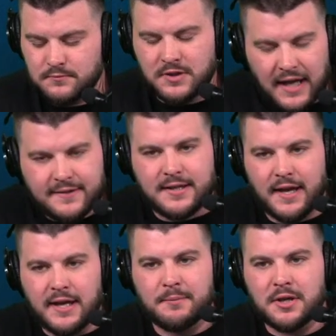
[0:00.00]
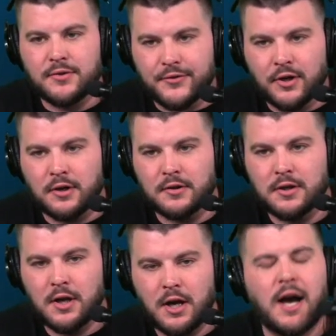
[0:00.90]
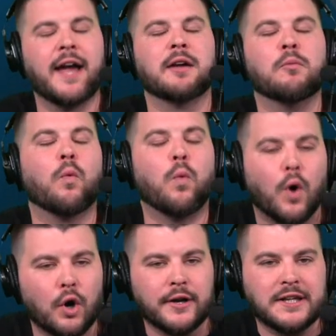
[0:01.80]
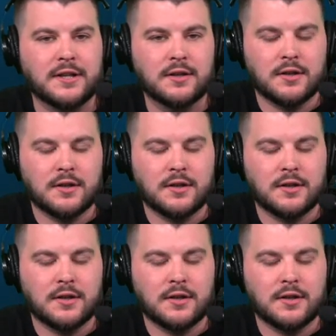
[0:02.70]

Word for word: Yes, I am concerned. I am worried.